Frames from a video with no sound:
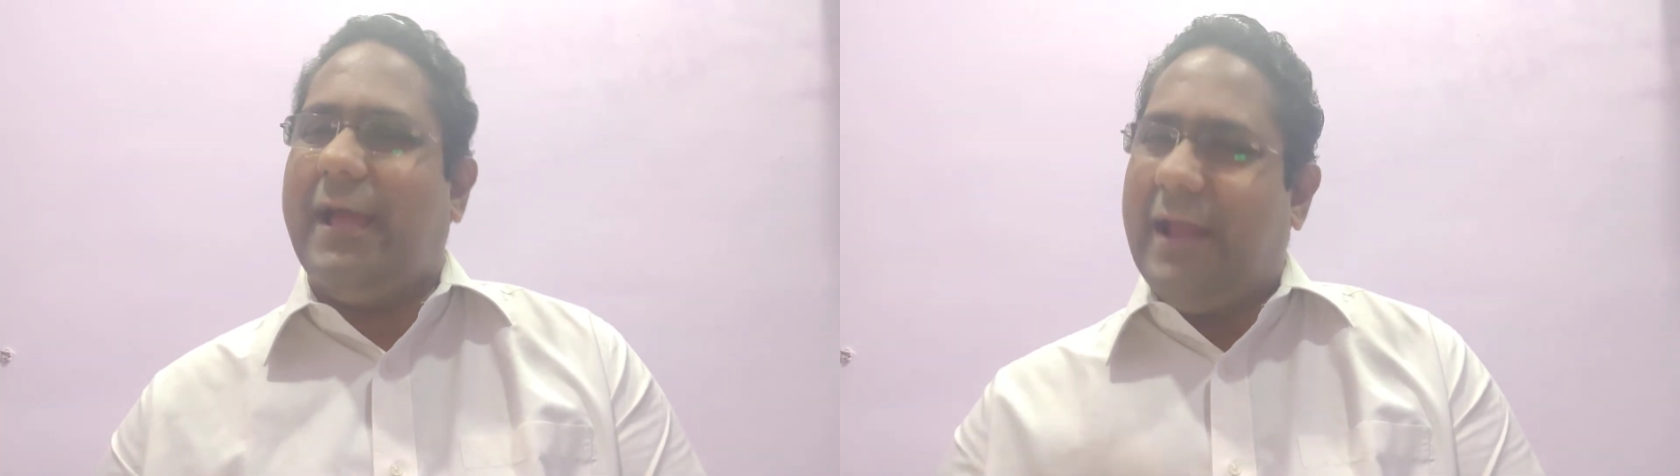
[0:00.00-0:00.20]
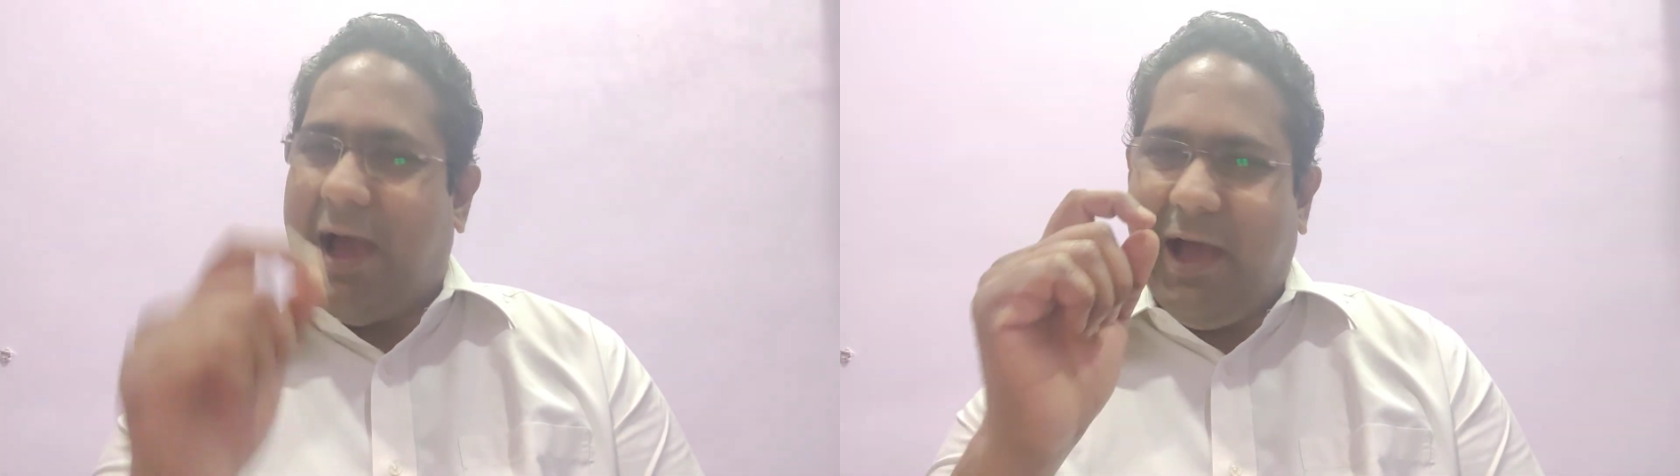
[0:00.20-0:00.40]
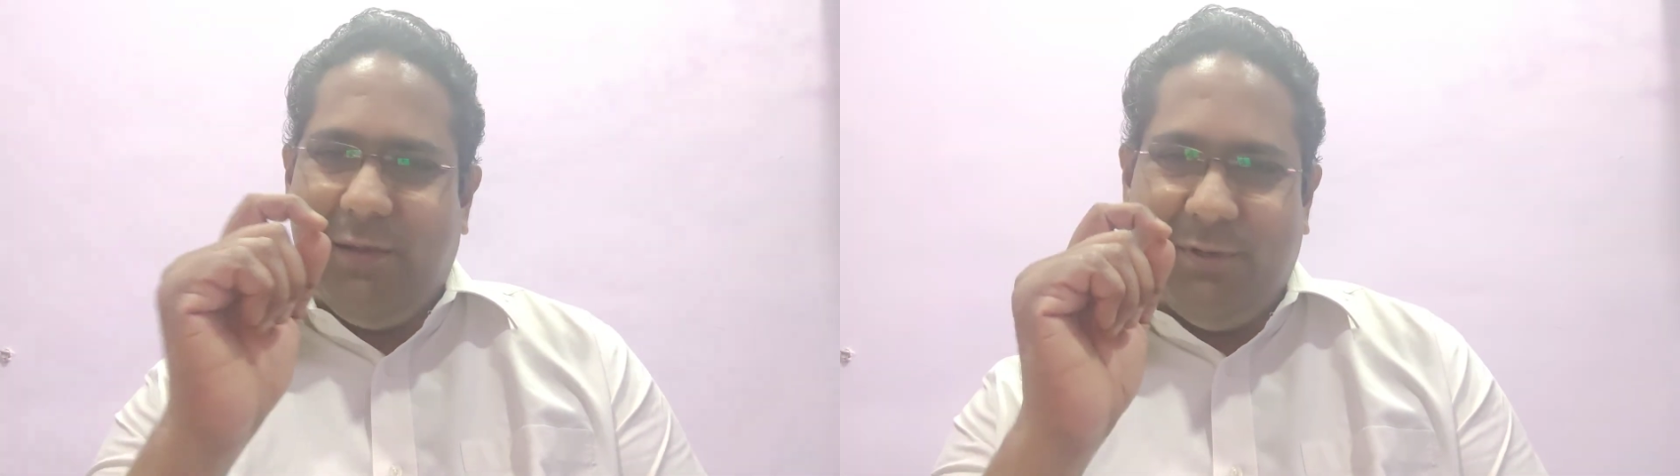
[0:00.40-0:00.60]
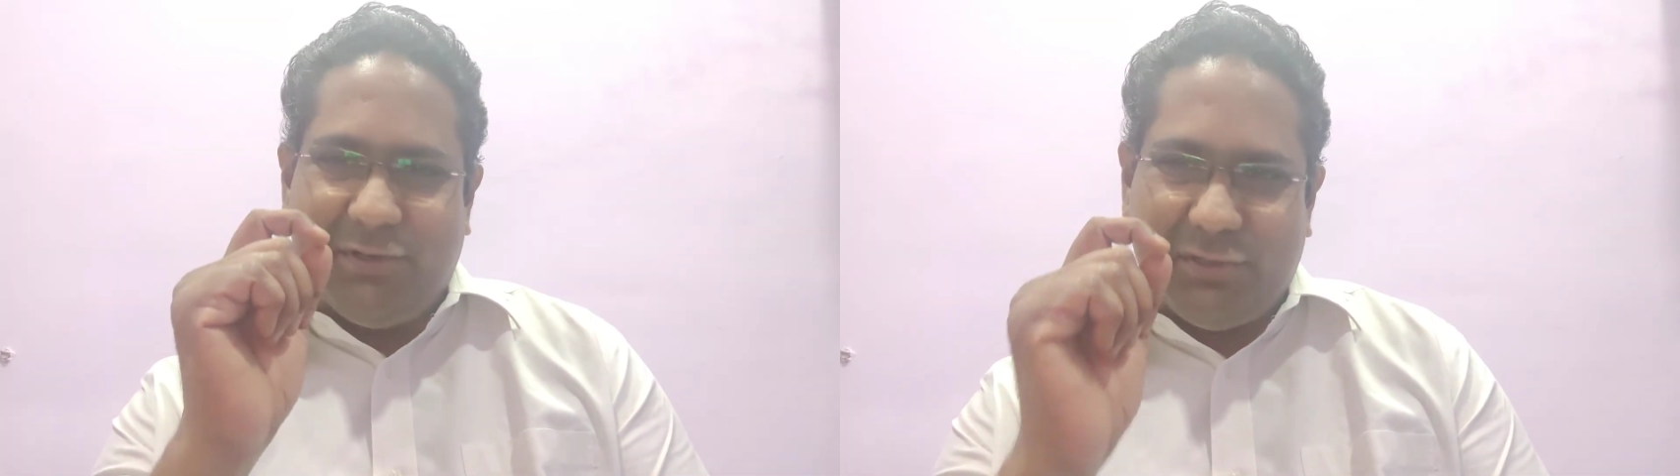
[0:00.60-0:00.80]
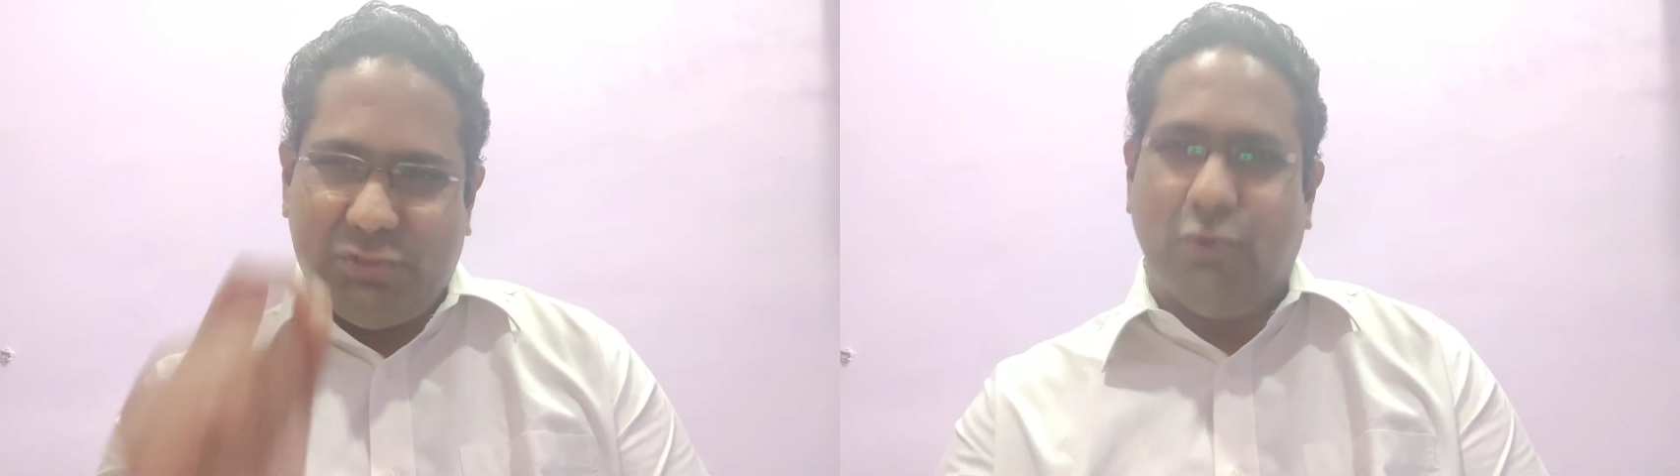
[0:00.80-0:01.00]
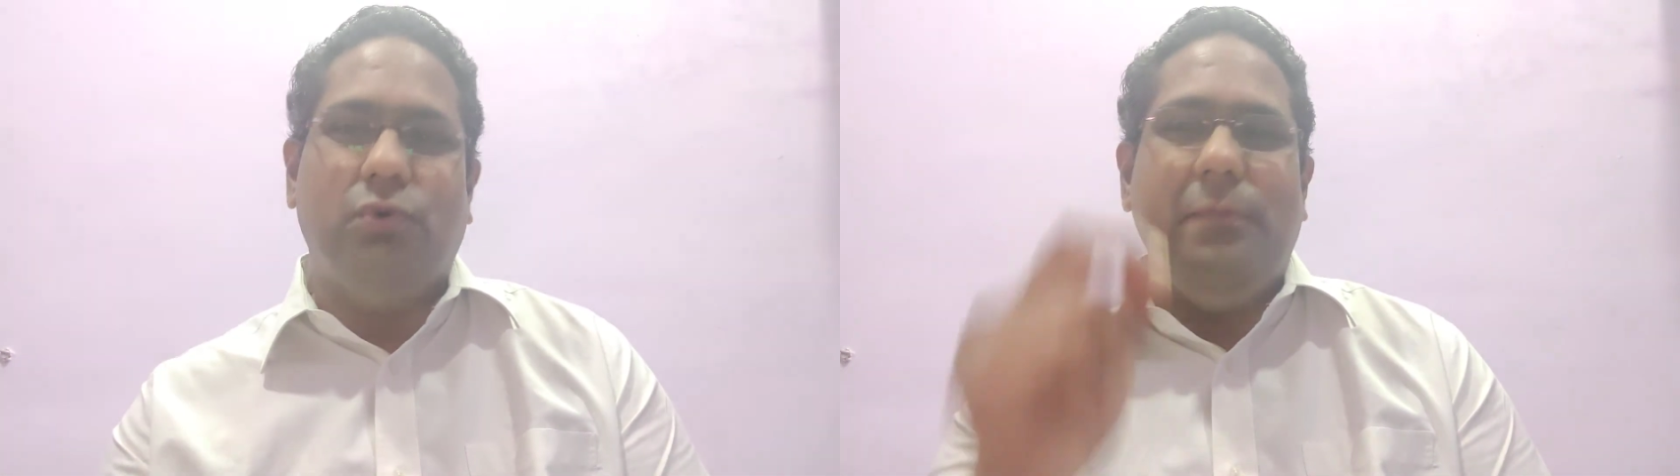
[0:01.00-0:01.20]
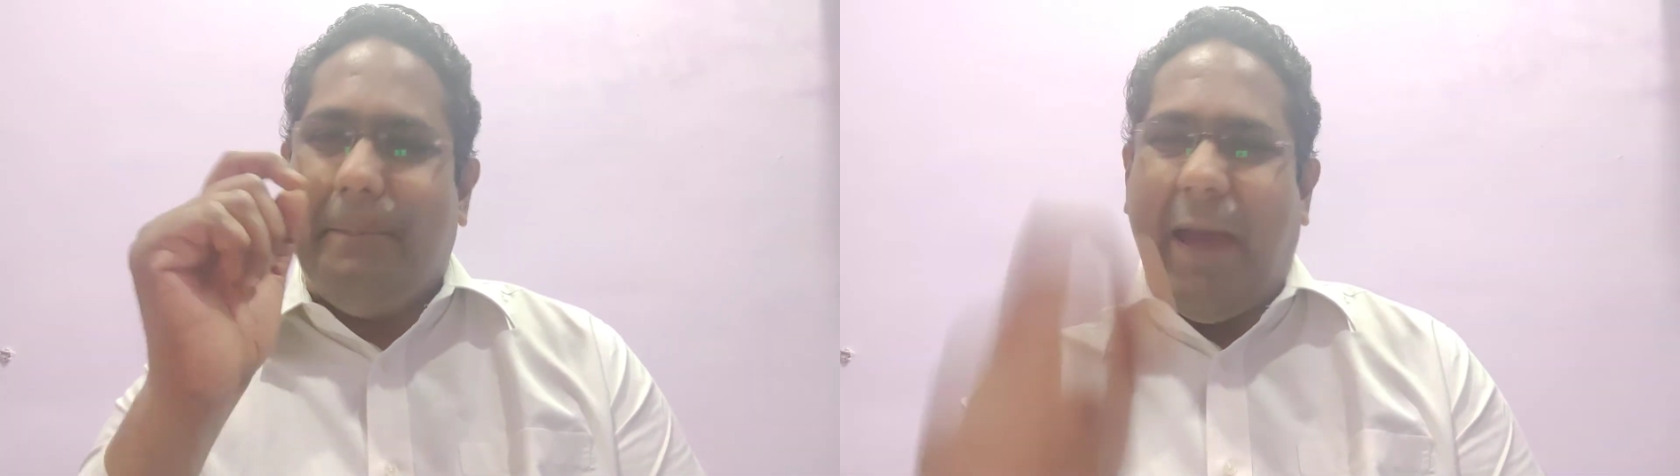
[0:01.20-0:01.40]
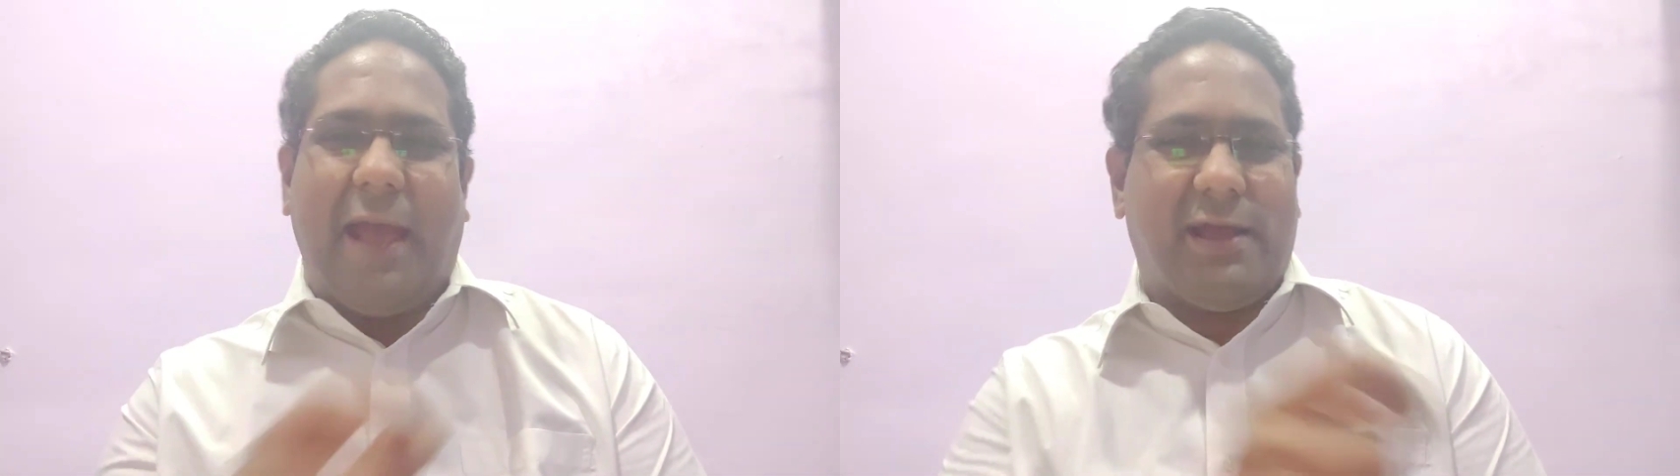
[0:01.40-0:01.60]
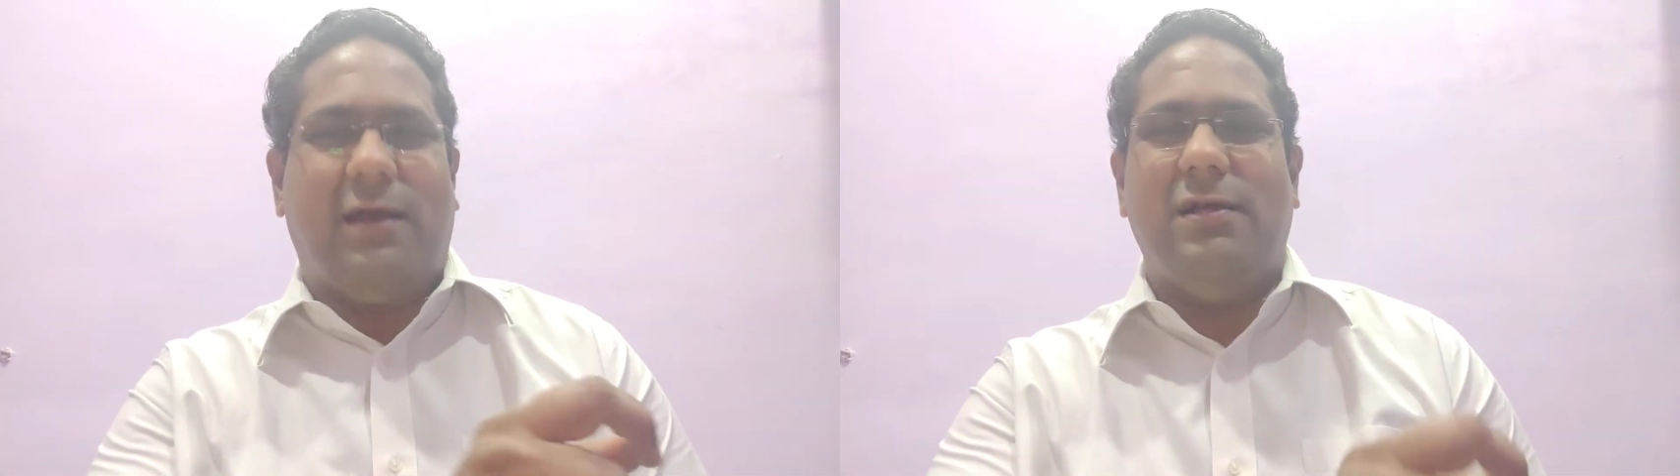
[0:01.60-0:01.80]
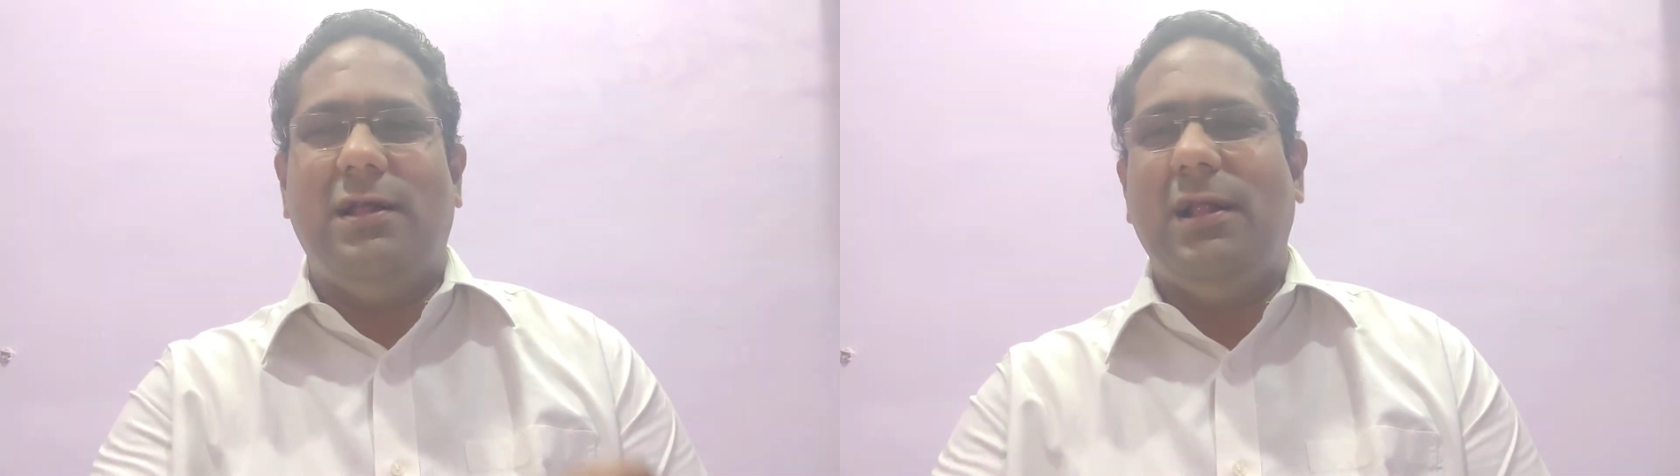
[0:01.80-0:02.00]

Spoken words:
And I'll be soon back